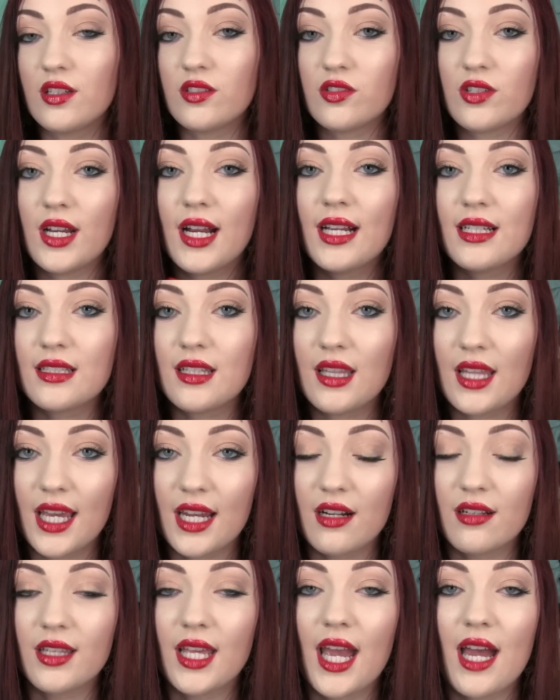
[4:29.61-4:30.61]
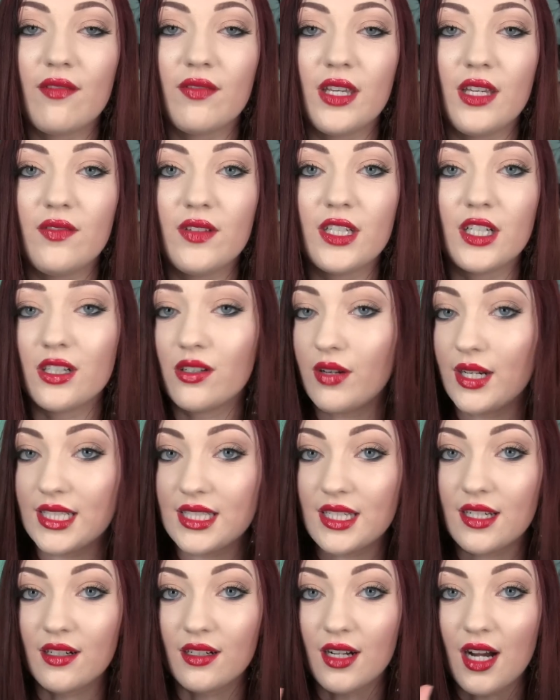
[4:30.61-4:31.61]
I'll show you guys later. They have even
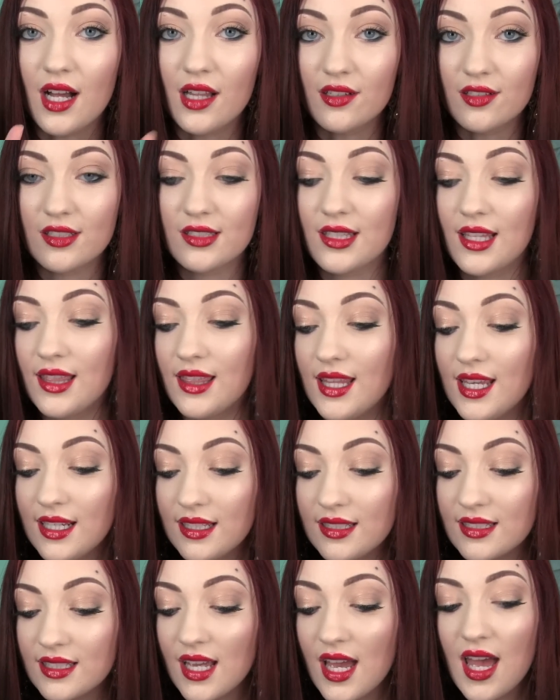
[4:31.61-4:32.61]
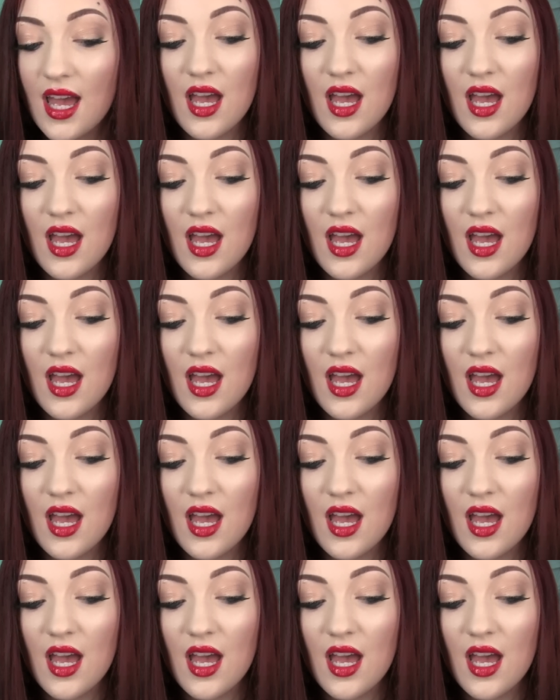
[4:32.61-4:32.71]
crazier colors than this,